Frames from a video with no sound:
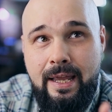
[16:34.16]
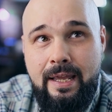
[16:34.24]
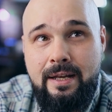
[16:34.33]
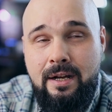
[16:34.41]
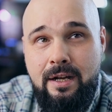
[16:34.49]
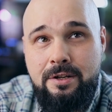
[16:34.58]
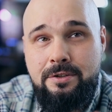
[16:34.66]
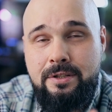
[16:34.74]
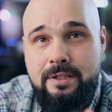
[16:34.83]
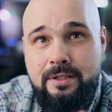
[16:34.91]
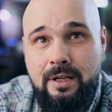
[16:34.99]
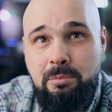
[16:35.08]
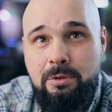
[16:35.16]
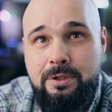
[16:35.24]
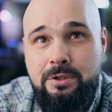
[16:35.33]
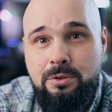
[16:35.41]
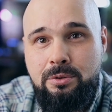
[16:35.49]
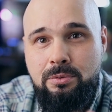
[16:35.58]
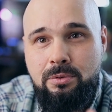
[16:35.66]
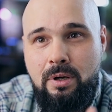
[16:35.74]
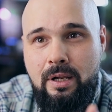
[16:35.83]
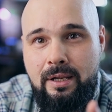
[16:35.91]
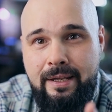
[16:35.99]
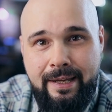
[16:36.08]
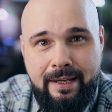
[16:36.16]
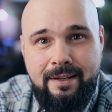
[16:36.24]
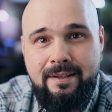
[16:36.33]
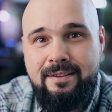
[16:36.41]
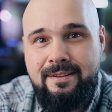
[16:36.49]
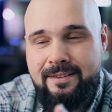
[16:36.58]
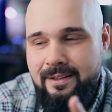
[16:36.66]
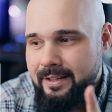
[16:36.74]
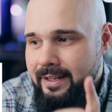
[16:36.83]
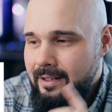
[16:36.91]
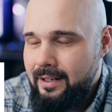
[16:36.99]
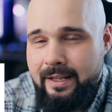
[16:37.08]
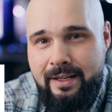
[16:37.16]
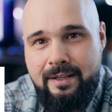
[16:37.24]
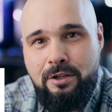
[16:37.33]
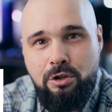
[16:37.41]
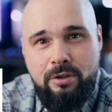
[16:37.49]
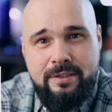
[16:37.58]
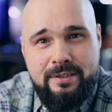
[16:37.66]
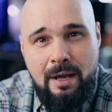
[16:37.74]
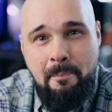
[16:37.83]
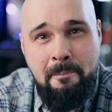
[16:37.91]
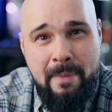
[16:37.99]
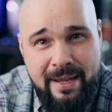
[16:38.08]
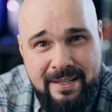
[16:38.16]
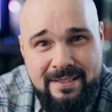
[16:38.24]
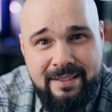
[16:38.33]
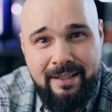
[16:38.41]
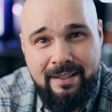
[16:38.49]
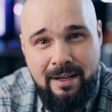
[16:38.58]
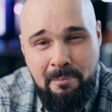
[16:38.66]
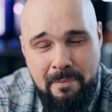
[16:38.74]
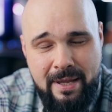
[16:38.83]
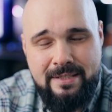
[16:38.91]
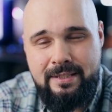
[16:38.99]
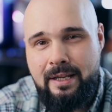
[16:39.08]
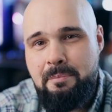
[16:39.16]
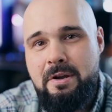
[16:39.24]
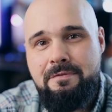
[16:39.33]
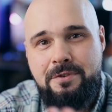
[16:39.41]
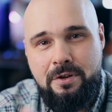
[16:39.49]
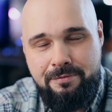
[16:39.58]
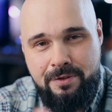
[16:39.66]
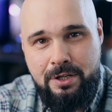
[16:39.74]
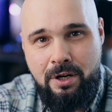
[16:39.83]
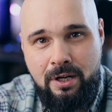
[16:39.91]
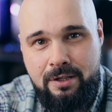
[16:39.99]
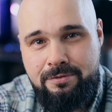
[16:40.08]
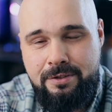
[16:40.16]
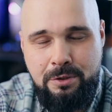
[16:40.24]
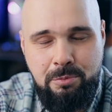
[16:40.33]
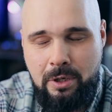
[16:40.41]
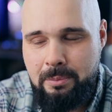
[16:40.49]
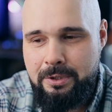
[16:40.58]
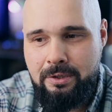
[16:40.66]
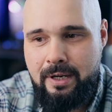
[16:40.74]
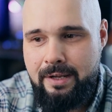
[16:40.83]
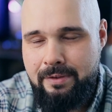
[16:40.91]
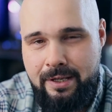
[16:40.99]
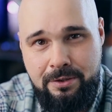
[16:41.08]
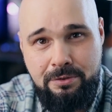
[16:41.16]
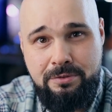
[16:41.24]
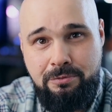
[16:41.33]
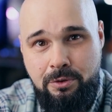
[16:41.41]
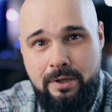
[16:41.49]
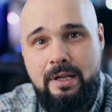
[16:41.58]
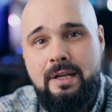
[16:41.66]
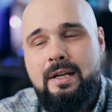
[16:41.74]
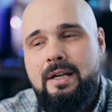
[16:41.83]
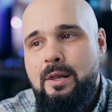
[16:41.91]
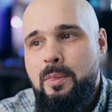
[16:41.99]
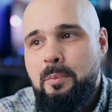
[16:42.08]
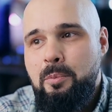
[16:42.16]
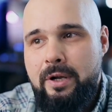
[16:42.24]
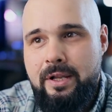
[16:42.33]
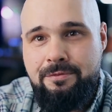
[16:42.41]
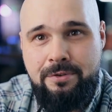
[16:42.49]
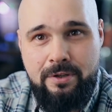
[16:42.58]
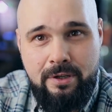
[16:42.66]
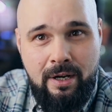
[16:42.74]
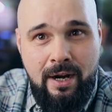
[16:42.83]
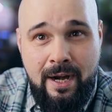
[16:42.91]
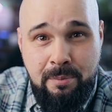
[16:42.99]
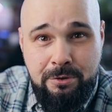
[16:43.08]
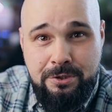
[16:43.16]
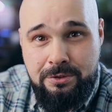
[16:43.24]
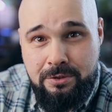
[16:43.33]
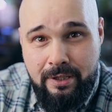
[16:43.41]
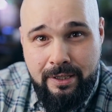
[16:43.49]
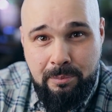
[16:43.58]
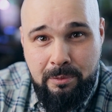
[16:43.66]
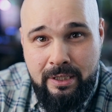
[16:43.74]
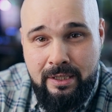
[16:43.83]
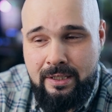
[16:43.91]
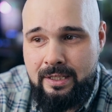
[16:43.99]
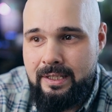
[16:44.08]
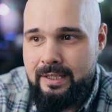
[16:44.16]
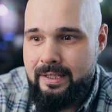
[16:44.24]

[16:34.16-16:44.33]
800W Link. The Link light looks amazing, amazing. I mean, if you're a videographer, you probably don't have any use for it. But if you're a hybrid shooter like me,